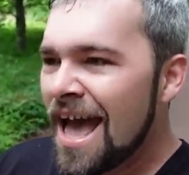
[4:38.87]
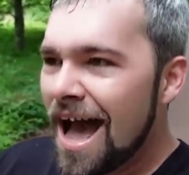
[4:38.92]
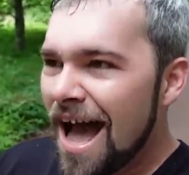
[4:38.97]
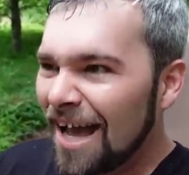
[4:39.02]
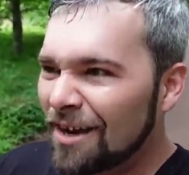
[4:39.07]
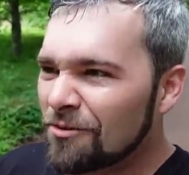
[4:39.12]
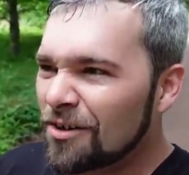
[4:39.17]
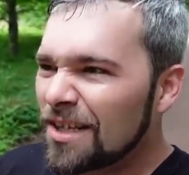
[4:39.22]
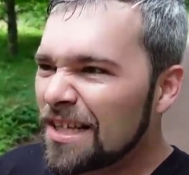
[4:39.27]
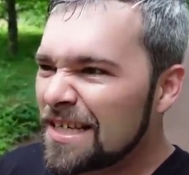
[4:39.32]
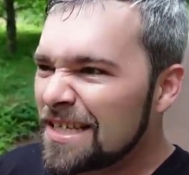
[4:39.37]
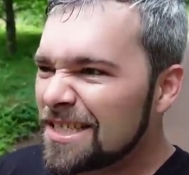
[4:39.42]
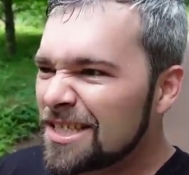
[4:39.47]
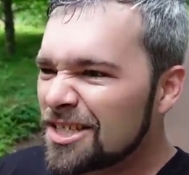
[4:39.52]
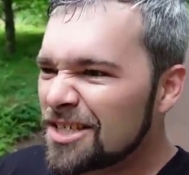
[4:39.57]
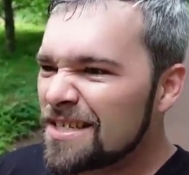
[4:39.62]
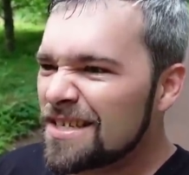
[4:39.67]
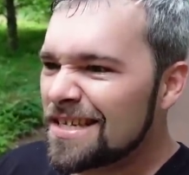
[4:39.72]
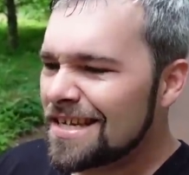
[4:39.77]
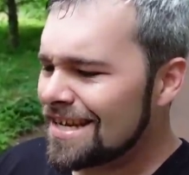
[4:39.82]
I really
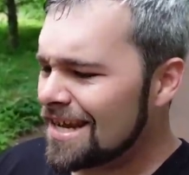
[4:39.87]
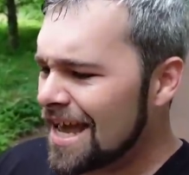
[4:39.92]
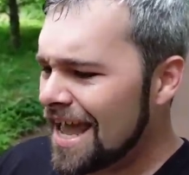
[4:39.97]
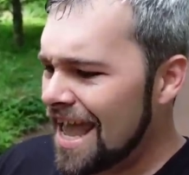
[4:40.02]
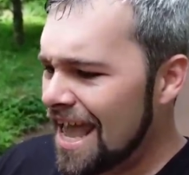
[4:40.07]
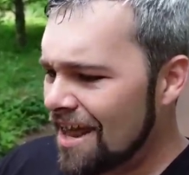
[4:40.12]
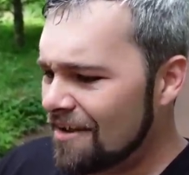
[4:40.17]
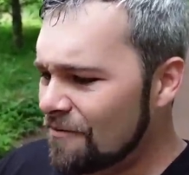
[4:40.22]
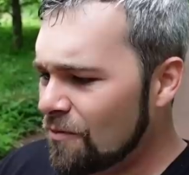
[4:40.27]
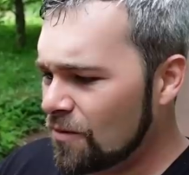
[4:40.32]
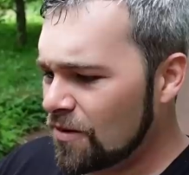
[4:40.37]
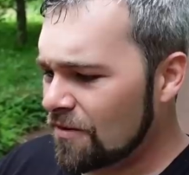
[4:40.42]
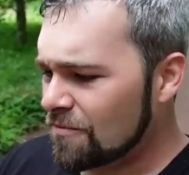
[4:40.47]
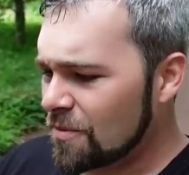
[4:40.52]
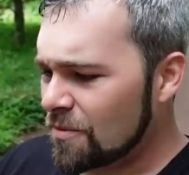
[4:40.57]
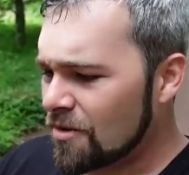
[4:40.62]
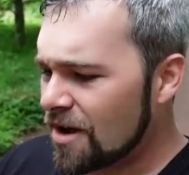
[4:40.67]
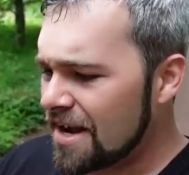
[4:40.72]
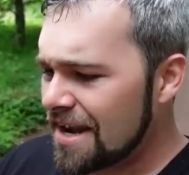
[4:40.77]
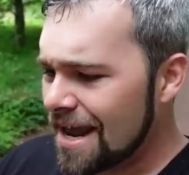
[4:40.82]
just need a handful of
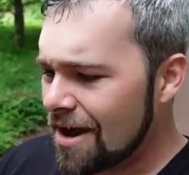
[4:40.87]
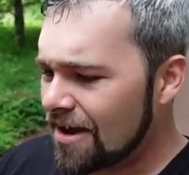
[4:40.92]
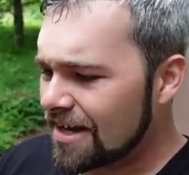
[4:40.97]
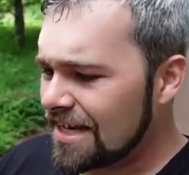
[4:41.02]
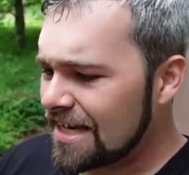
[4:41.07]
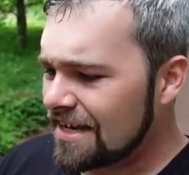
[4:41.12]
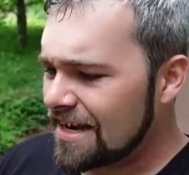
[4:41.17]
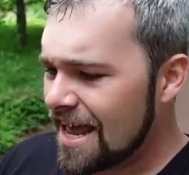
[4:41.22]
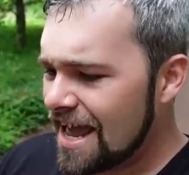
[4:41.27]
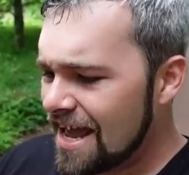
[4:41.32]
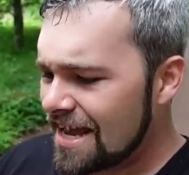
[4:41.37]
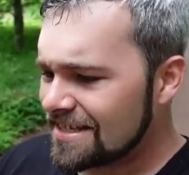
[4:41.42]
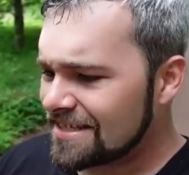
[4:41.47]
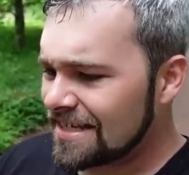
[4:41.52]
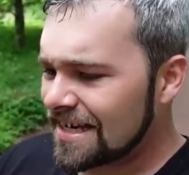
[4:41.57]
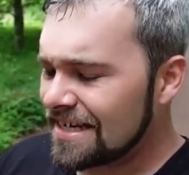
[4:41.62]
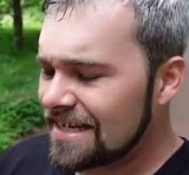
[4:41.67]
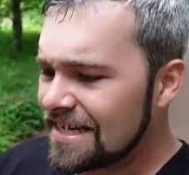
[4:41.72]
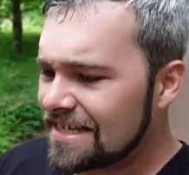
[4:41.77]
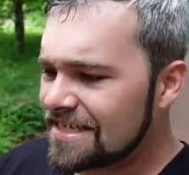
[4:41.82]
them right now. I need
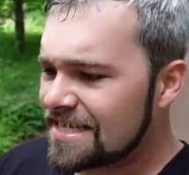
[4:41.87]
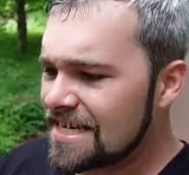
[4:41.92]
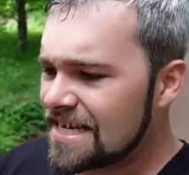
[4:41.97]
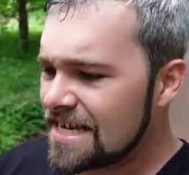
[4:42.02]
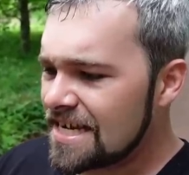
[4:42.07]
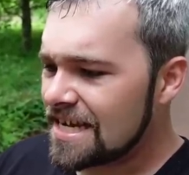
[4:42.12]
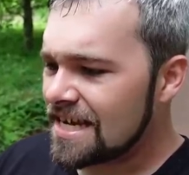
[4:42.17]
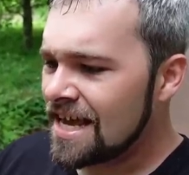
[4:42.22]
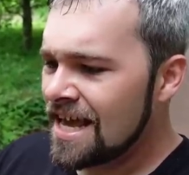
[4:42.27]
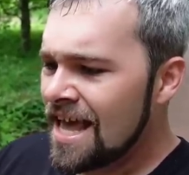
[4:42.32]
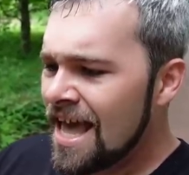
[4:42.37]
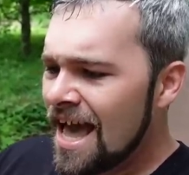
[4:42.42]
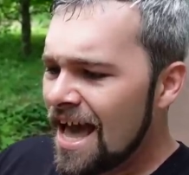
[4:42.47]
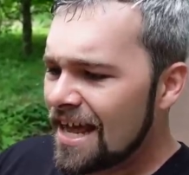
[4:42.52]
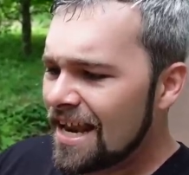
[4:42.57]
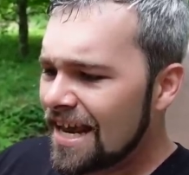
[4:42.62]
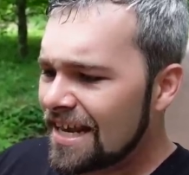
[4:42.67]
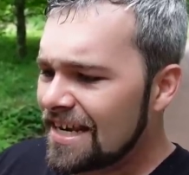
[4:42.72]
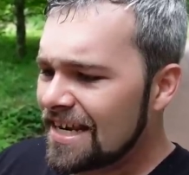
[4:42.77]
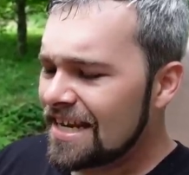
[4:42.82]
S, I need T,
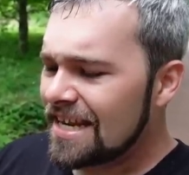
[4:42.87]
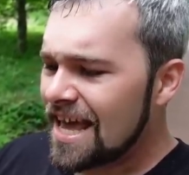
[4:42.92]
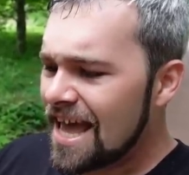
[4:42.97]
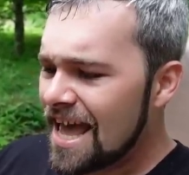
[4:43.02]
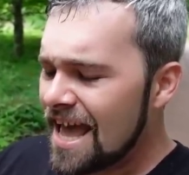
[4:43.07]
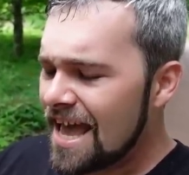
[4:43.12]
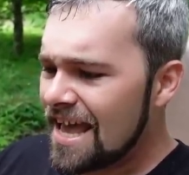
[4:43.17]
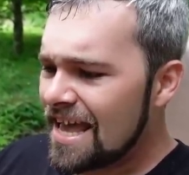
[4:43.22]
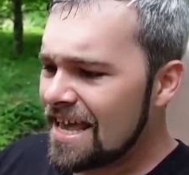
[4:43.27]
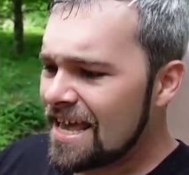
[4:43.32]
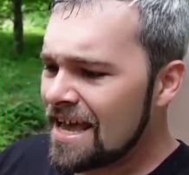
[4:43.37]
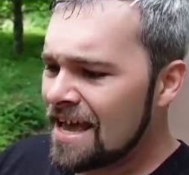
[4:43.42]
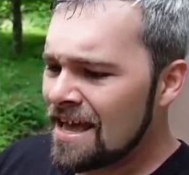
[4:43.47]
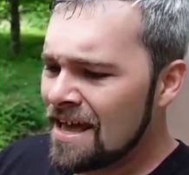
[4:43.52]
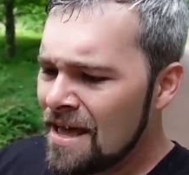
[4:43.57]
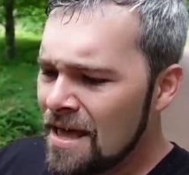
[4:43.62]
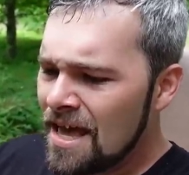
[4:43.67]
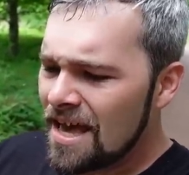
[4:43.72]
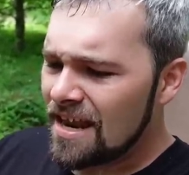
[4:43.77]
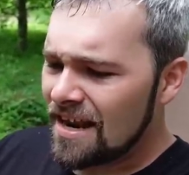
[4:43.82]
and I need A,
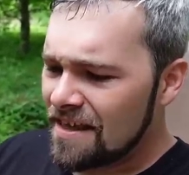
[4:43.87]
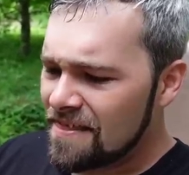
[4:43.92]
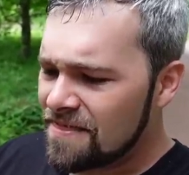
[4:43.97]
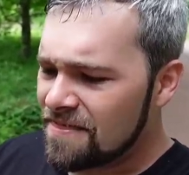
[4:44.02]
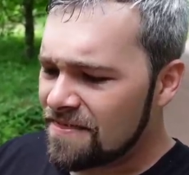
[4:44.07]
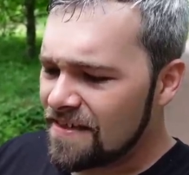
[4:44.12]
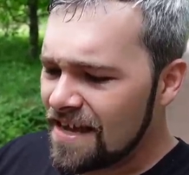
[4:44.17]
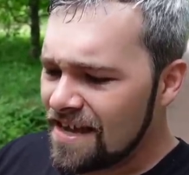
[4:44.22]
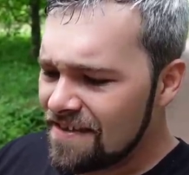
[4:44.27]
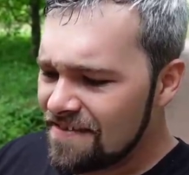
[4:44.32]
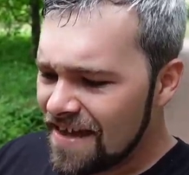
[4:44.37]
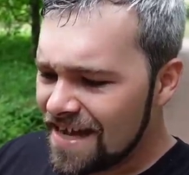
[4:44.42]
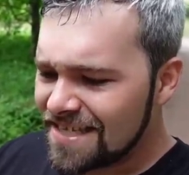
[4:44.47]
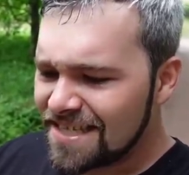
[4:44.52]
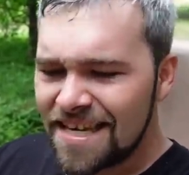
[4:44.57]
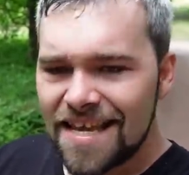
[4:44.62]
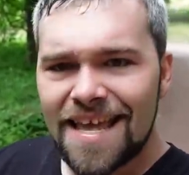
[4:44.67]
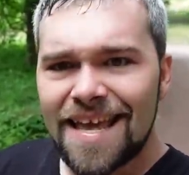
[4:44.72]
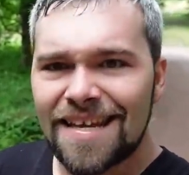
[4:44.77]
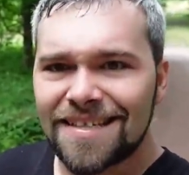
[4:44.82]
and I think
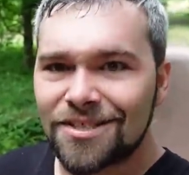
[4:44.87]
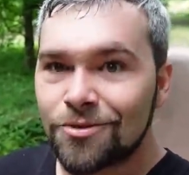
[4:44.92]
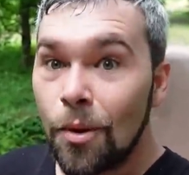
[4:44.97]
that's it.